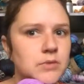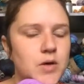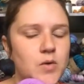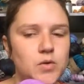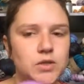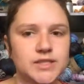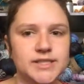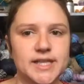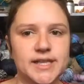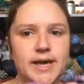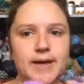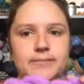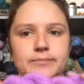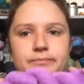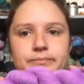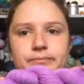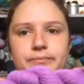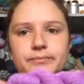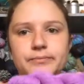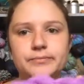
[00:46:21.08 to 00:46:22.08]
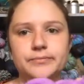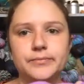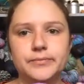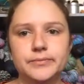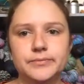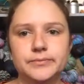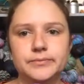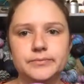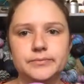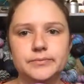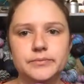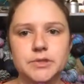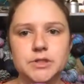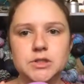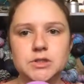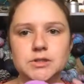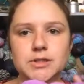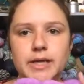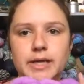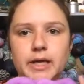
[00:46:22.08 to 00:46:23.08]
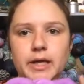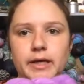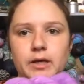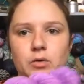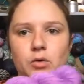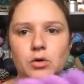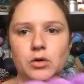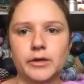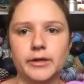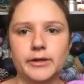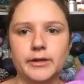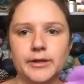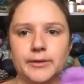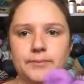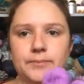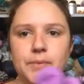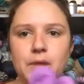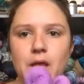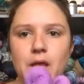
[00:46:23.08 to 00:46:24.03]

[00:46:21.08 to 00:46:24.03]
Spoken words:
I want to say that. There's Angora in it.